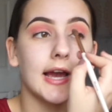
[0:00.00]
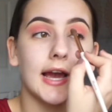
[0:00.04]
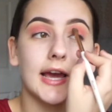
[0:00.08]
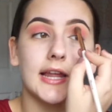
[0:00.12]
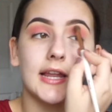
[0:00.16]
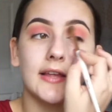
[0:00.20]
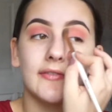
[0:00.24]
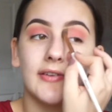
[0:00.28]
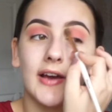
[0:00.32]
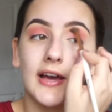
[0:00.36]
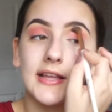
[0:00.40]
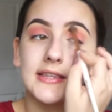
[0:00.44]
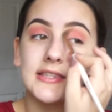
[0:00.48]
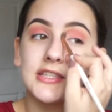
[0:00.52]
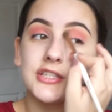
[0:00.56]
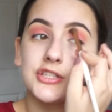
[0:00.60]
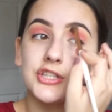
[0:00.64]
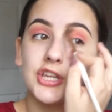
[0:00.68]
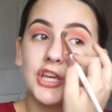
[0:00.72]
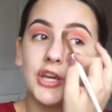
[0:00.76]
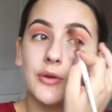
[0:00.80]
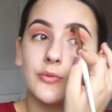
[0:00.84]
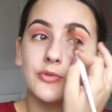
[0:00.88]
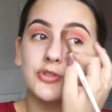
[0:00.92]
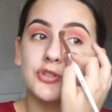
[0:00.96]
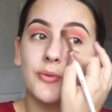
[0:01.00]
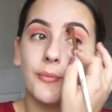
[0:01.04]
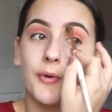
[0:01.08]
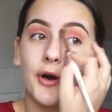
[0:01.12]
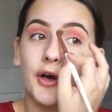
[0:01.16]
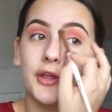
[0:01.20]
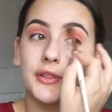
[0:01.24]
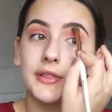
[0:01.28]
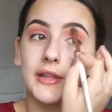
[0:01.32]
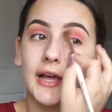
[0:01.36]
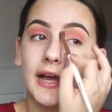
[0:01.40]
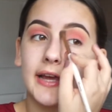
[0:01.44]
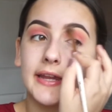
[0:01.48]
and I've had to do some
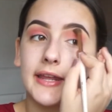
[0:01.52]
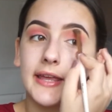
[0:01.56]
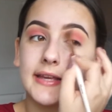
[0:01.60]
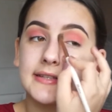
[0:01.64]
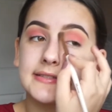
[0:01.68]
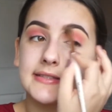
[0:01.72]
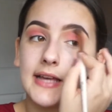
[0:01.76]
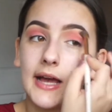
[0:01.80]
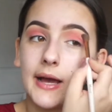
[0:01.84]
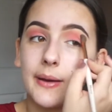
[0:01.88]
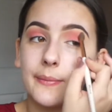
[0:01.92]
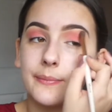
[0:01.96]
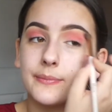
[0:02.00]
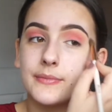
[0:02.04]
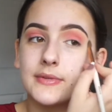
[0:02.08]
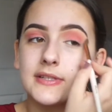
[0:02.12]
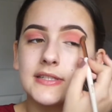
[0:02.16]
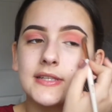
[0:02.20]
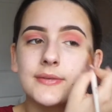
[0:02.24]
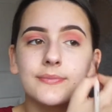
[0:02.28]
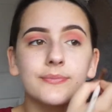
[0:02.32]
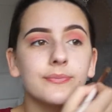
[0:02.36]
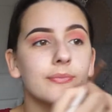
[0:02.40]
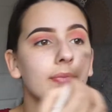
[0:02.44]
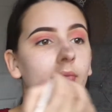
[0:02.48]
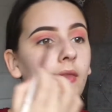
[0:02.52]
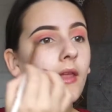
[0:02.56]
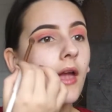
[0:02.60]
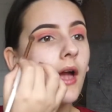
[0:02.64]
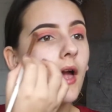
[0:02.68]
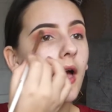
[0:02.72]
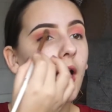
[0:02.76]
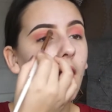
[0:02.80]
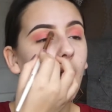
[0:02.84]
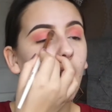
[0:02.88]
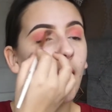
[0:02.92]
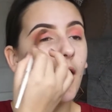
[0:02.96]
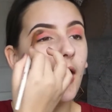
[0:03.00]
online exams,
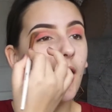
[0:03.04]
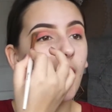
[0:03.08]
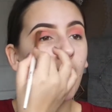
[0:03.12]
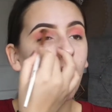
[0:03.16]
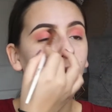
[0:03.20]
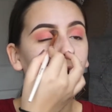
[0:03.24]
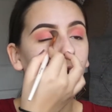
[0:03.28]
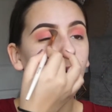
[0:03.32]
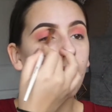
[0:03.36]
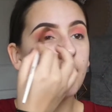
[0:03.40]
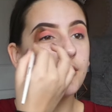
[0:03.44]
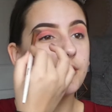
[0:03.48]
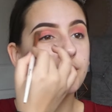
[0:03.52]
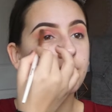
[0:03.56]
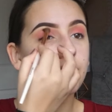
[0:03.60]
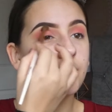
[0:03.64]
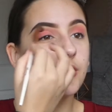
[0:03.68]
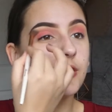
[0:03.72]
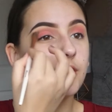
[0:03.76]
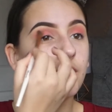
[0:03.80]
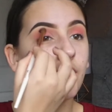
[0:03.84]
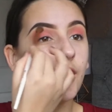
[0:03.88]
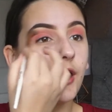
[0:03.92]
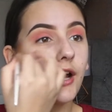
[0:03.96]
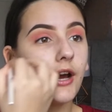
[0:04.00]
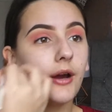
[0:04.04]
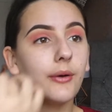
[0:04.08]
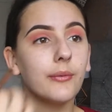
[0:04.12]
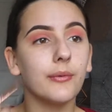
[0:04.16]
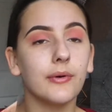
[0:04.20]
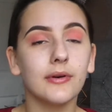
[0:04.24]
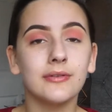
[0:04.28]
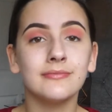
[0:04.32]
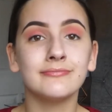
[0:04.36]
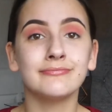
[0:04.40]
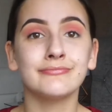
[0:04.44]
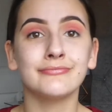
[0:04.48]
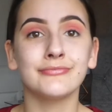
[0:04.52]
and you
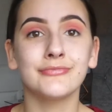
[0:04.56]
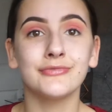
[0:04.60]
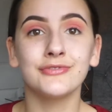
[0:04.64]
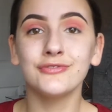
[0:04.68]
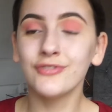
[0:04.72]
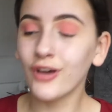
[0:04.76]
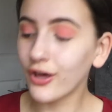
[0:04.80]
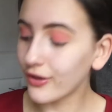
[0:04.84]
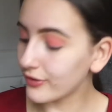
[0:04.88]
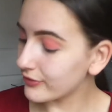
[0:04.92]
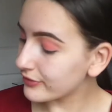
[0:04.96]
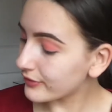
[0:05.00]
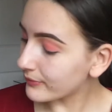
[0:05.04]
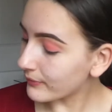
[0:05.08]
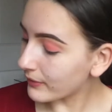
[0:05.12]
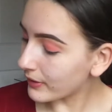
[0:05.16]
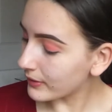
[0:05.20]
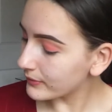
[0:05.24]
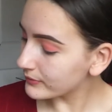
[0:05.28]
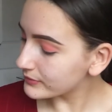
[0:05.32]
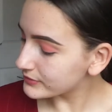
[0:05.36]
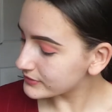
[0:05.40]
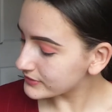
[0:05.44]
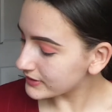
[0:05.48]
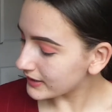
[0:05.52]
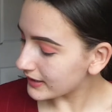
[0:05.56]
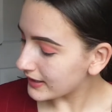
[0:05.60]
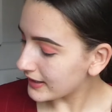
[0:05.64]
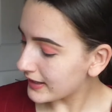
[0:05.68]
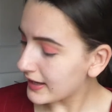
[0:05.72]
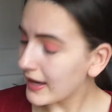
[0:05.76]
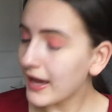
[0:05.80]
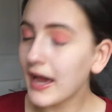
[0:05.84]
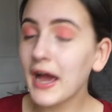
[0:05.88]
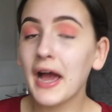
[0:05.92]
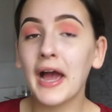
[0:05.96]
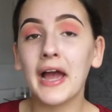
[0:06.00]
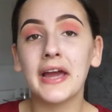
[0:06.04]
know, not the most
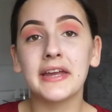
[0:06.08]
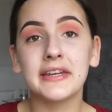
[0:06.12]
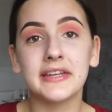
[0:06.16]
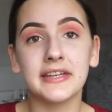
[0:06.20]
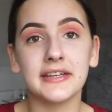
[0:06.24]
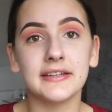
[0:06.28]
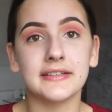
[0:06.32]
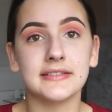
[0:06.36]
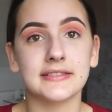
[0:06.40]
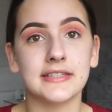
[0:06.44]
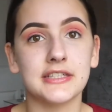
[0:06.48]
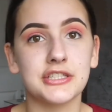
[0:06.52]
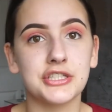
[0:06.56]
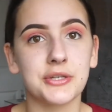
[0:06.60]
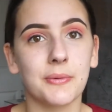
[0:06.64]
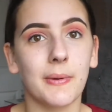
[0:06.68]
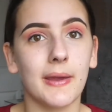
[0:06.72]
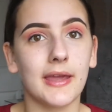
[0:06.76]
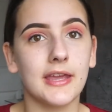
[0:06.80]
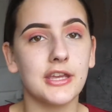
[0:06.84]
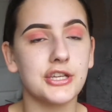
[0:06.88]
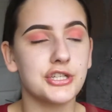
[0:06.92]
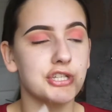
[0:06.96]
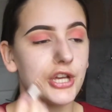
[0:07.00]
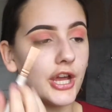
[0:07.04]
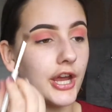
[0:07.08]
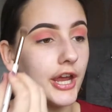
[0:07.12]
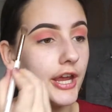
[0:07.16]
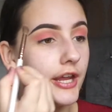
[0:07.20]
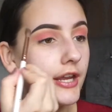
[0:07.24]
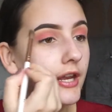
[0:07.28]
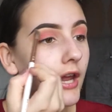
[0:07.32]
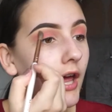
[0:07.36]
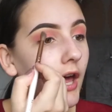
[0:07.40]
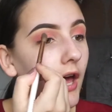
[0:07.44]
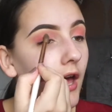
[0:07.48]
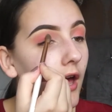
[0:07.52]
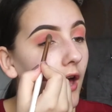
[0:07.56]
ideal
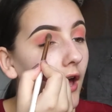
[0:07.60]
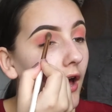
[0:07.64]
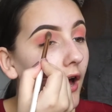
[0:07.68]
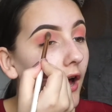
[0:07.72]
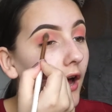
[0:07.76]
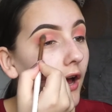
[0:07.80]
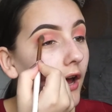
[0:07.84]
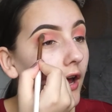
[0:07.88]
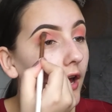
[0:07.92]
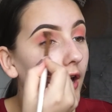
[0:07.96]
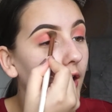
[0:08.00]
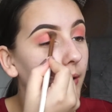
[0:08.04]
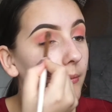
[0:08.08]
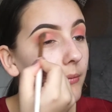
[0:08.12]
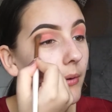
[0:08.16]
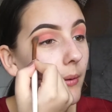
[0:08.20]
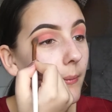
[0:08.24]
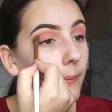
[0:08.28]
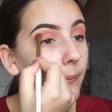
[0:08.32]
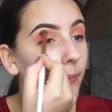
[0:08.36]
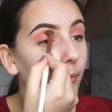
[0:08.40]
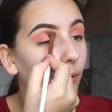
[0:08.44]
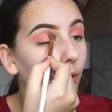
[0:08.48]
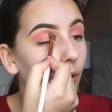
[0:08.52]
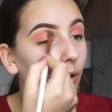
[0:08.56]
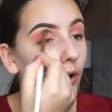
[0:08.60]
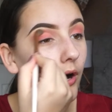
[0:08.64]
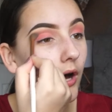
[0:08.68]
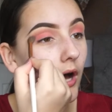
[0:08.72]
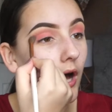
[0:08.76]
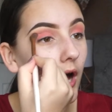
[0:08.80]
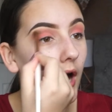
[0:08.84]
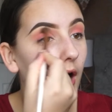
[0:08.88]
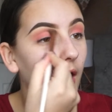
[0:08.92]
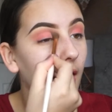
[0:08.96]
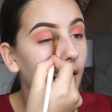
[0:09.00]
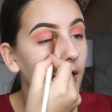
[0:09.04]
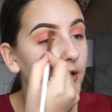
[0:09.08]
situation, but
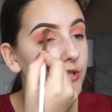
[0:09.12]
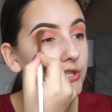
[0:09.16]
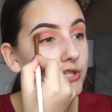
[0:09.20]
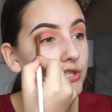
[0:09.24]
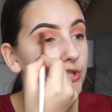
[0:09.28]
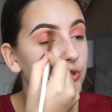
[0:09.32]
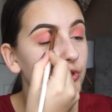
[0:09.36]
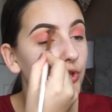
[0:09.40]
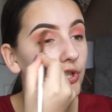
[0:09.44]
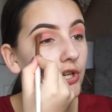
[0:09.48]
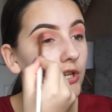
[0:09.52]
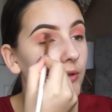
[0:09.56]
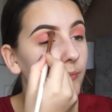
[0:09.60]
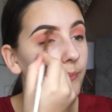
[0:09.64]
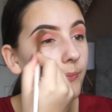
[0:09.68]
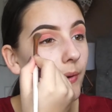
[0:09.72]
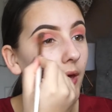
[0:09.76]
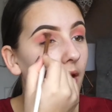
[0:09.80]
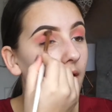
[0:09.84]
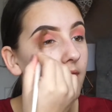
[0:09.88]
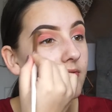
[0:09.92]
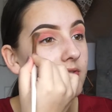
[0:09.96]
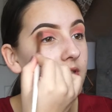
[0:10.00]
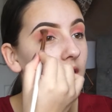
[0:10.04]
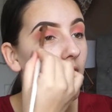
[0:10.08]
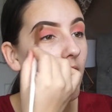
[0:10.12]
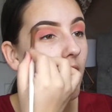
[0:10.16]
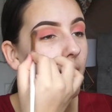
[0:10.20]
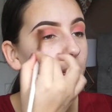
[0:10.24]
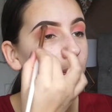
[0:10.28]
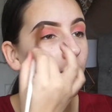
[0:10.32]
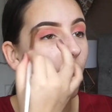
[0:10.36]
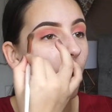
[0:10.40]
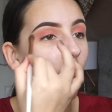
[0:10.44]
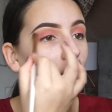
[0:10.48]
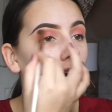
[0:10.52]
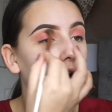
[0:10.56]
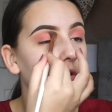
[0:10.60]
I just took a bit of time
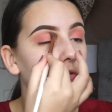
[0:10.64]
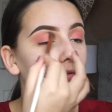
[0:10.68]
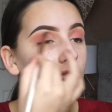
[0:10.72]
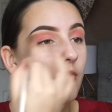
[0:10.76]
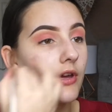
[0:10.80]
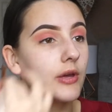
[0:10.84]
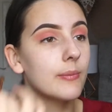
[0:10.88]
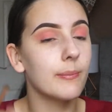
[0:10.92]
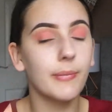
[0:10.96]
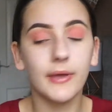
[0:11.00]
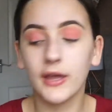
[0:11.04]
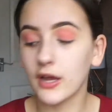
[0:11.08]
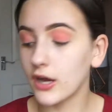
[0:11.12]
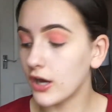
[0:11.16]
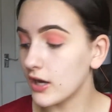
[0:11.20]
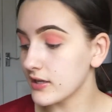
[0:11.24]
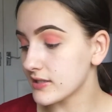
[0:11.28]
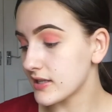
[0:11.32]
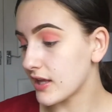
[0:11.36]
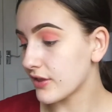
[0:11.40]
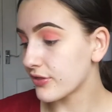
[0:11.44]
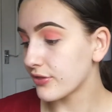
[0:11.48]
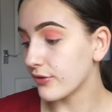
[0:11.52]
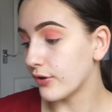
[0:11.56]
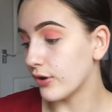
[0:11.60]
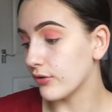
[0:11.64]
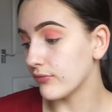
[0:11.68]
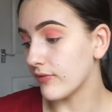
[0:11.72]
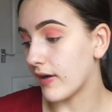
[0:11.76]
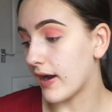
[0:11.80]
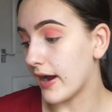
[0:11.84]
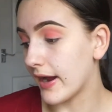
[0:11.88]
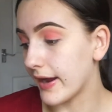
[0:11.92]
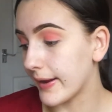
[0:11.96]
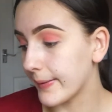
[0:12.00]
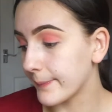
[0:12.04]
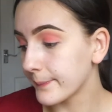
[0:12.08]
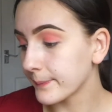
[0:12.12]
off because I thought,
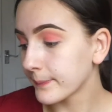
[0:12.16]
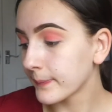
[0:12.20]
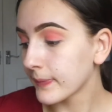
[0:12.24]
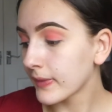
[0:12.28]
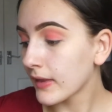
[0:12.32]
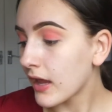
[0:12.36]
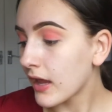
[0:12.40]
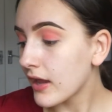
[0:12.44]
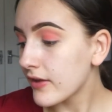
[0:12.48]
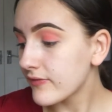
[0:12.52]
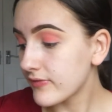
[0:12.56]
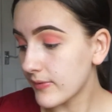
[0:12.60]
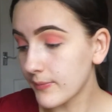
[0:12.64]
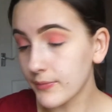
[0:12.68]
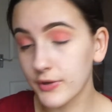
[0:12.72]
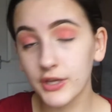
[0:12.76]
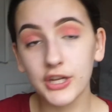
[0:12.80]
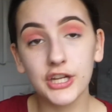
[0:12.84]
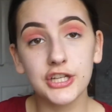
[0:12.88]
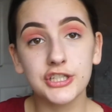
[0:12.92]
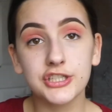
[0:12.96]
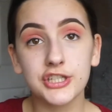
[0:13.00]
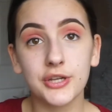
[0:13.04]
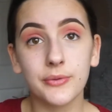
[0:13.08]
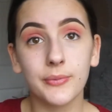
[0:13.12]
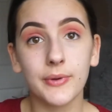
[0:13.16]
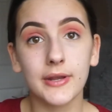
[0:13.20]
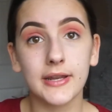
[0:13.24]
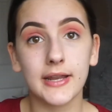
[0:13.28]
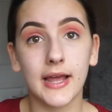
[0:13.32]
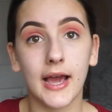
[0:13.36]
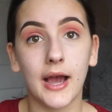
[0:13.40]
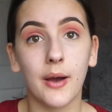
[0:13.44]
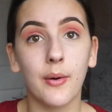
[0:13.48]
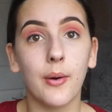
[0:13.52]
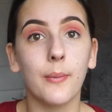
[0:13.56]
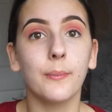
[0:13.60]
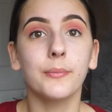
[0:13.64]
right, I'm gonna do it
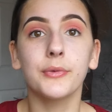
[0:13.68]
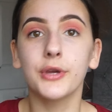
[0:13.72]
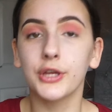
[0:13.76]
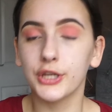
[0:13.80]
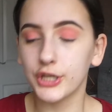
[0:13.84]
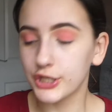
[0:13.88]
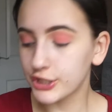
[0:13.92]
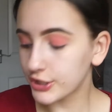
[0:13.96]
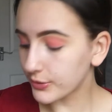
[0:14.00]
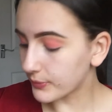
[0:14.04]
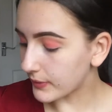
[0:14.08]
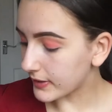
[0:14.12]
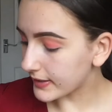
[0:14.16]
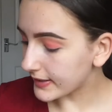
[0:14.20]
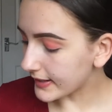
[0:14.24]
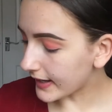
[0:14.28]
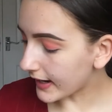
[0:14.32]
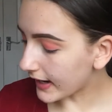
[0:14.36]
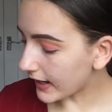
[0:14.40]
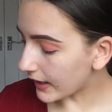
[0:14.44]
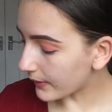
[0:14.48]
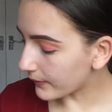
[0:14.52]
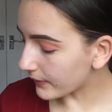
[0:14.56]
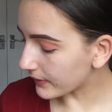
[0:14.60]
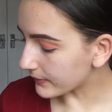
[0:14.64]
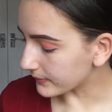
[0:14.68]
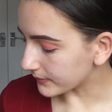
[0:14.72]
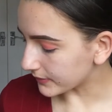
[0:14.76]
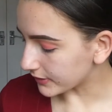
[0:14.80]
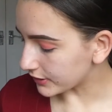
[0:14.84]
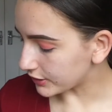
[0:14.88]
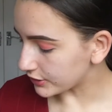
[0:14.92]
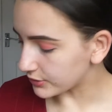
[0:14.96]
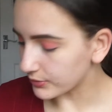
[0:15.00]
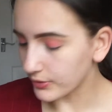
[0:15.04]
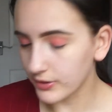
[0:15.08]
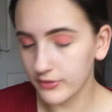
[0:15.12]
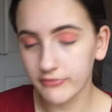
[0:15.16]
now, I'm gonna do
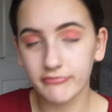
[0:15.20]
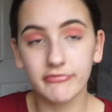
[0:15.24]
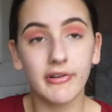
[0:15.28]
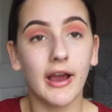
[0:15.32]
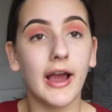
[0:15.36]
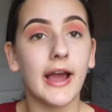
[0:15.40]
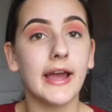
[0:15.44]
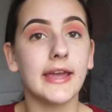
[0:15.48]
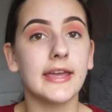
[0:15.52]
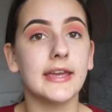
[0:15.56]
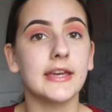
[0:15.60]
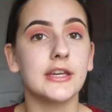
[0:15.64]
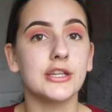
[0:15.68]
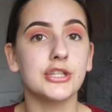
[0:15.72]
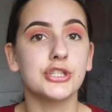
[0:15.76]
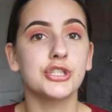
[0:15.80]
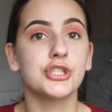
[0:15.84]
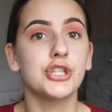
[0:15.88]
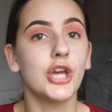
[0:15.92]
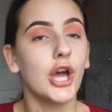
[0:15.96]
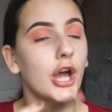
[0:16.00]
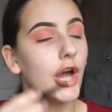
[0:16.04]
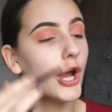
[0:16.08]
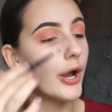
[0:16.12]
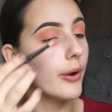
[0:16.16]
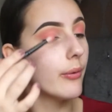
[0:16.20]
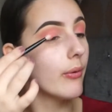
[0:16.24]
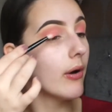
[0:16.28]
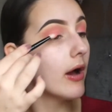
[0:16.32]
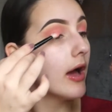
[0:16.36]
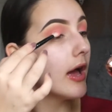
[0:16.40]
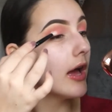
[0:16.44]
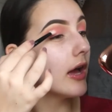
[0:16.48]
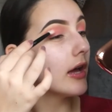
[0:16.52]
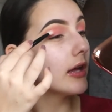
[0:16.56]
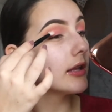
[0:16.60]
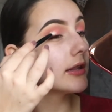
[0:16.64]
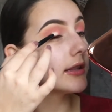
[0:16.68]
it right, so
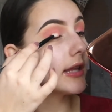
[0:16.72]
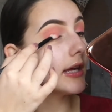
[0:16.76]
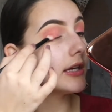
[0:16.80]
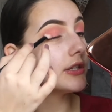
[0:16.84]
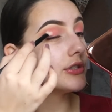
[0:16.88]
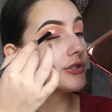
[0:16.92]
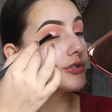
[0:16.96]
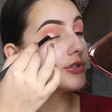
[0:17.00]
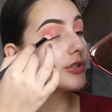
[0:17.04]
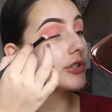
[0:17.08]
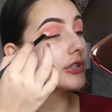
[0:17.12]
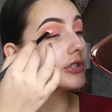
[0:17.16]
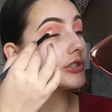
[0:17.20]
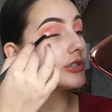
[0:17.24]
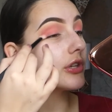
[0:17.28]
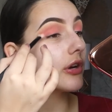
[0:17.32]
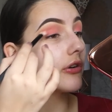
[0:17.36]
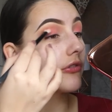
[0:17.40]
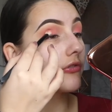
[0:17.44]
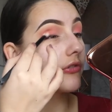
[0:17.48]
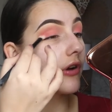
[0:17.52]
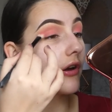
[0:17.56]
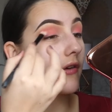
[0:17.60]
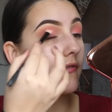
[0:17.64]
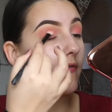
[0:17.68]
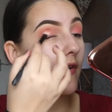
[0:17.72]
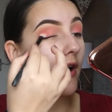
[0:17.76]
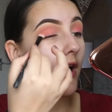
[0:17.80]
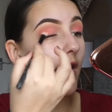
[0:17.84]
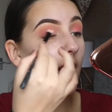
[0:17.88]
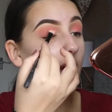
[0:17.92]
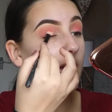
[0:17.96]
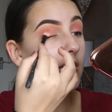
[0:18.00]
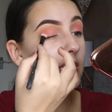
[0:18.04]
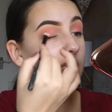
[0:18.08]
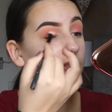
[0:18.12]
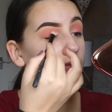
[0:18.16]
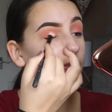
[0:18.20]
let's just
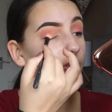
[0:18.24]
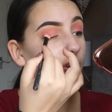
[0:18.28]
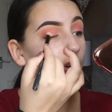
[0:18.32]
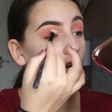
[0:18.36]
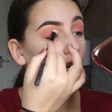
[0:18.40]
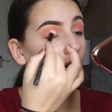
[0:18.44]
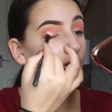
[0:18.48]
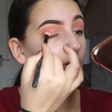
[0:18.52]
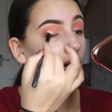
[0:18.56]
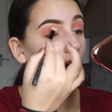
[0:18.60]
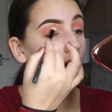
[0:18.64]
revise for